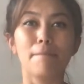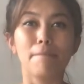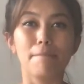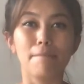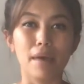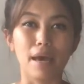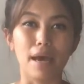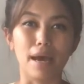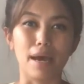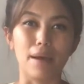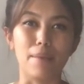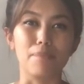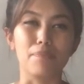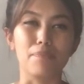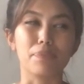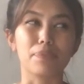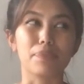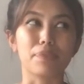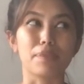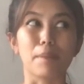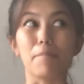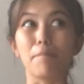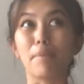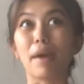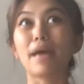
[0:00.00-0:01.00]
um,
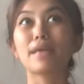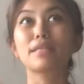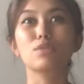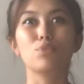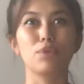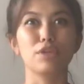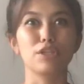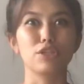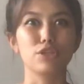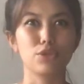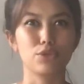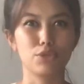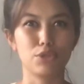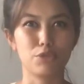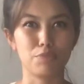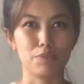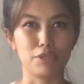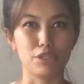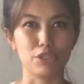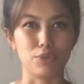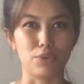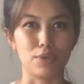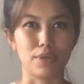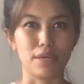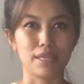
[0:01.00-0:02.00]
the best window to be
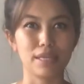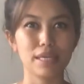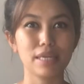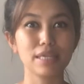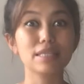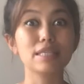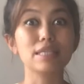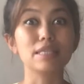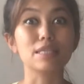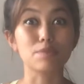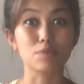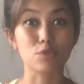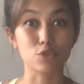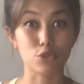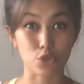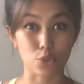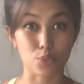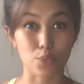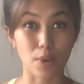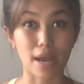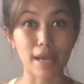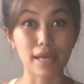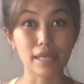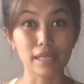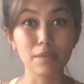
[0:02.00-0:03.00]
doing this is
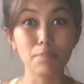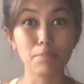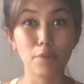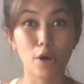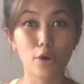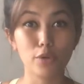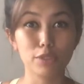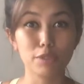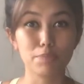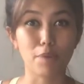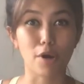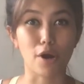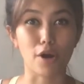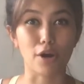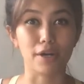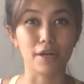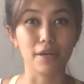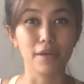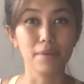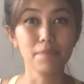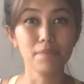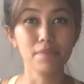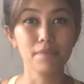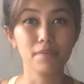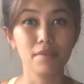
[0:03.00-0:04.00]
directly
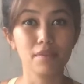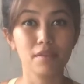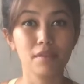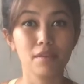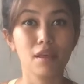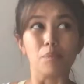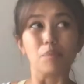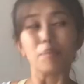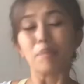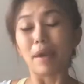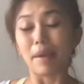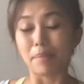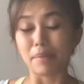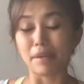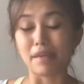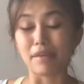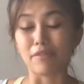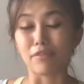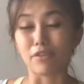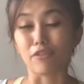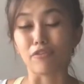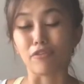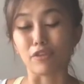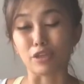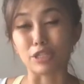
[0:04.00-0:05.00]
postpartum, maybe
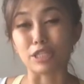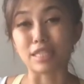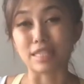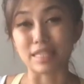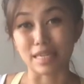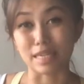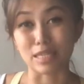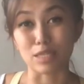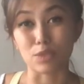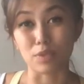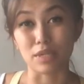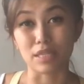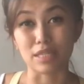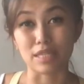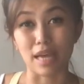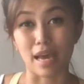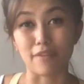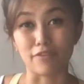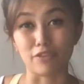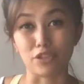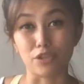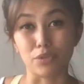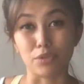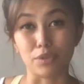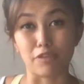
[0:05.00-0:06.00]
even the first six weeks
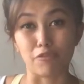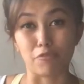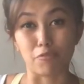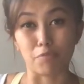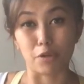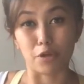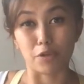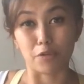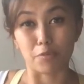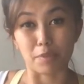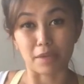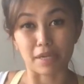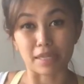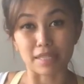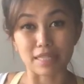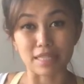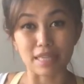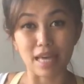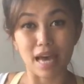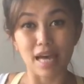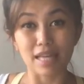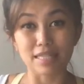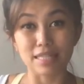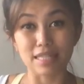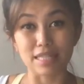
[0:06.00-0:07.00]
after you give birth, because
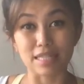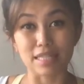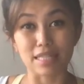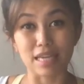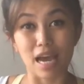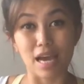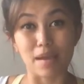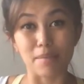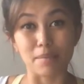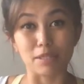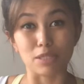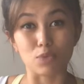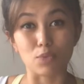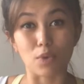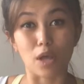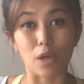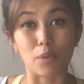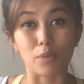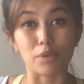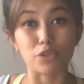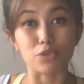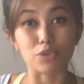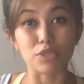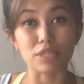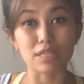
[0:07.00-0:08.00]
that's the time as well
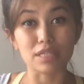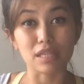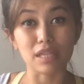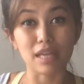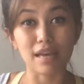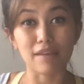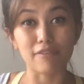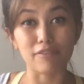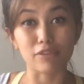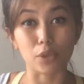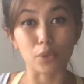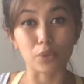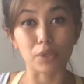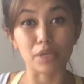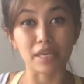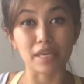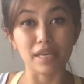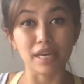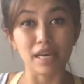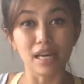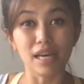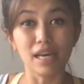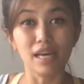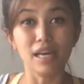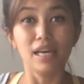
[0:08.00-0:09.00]
when you still have lochia